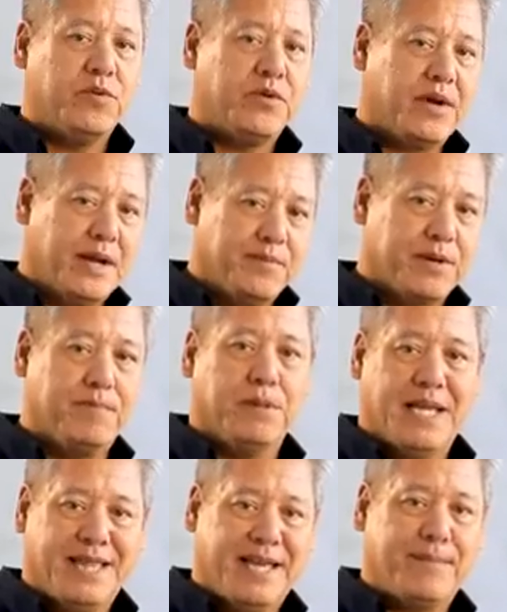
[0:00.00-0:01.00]
We were able to
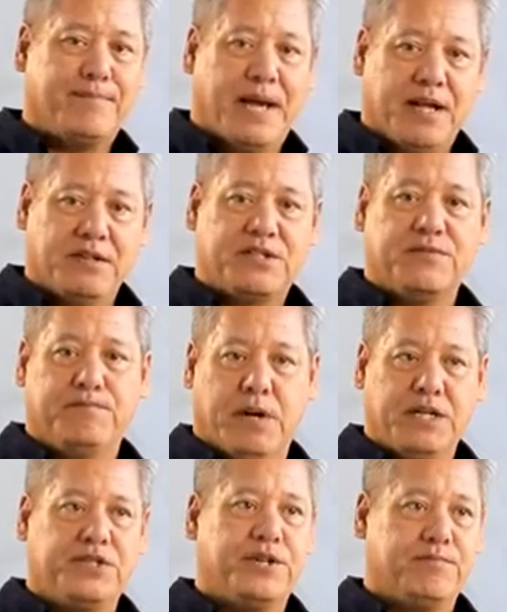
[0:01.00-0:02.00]
blend that balance of
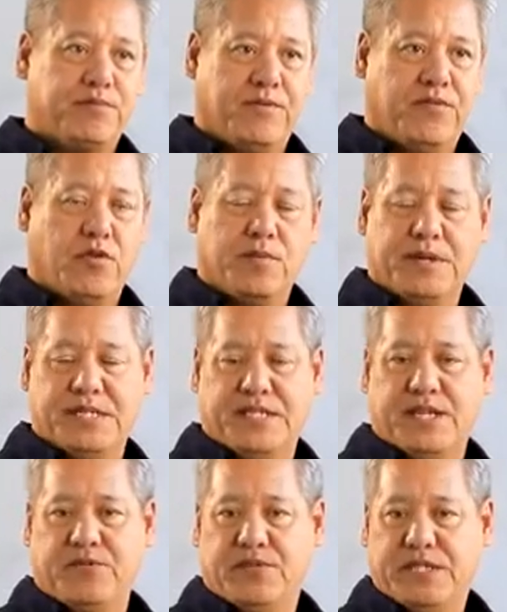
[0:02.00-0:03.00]
budget and
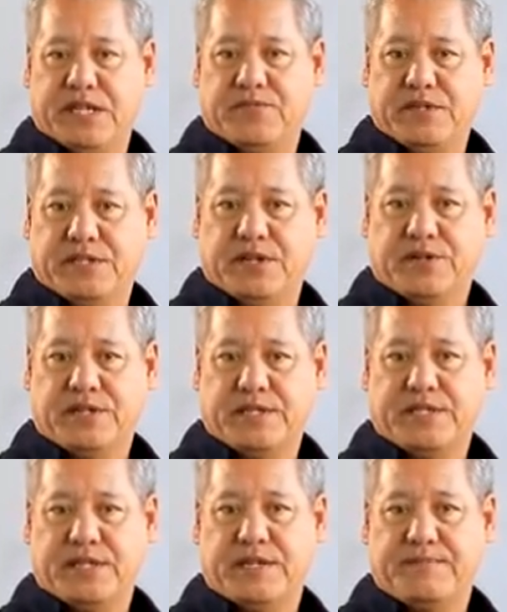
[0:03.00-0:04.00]
performance and result
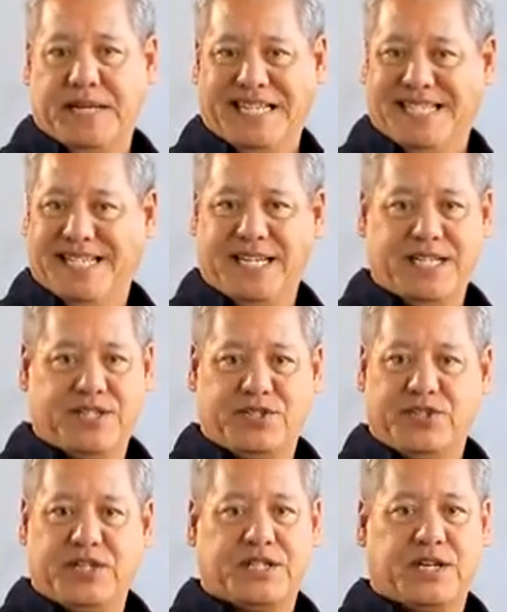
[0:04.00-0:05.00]
is a piece that is
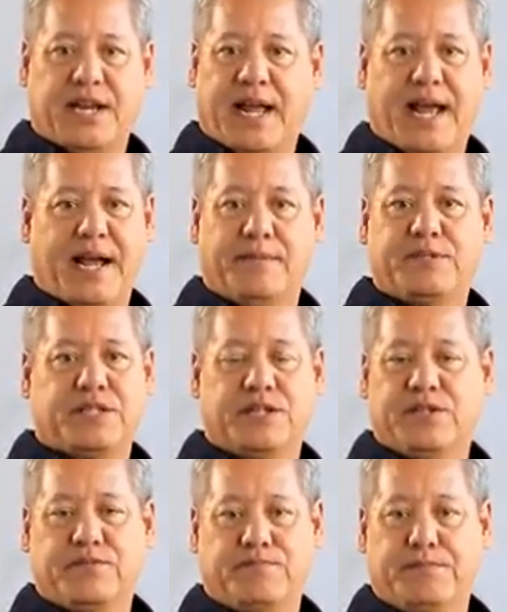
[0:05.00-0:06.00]
just an
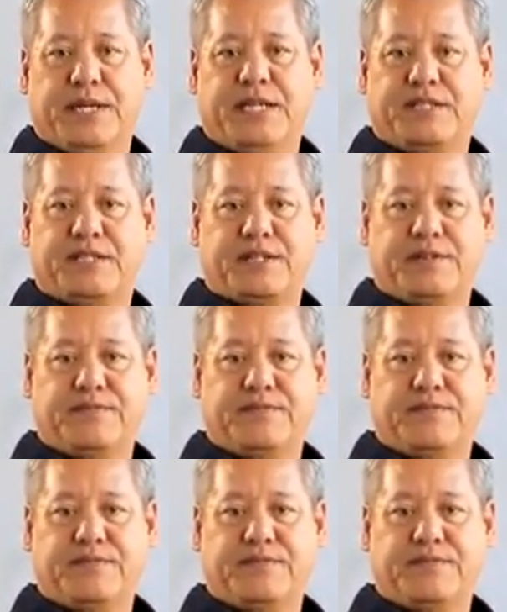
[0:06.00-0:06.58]
absolute beast.